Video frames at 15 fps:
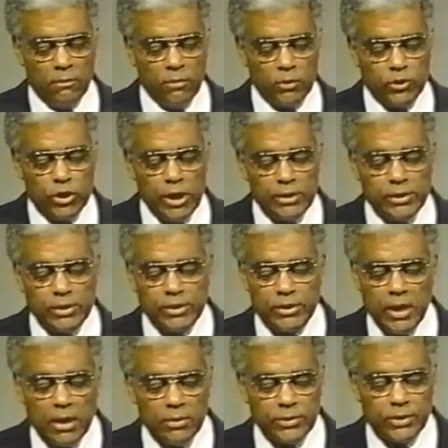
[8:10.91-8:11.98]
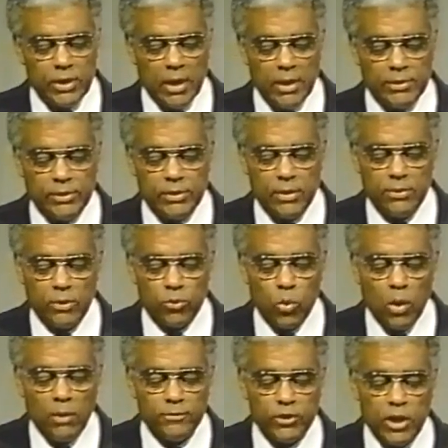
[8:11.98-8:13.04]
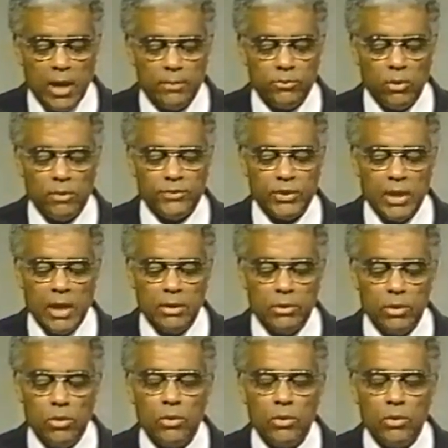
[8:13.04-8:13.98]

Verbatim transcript: For Jesus tells us in the 12th chapter of St.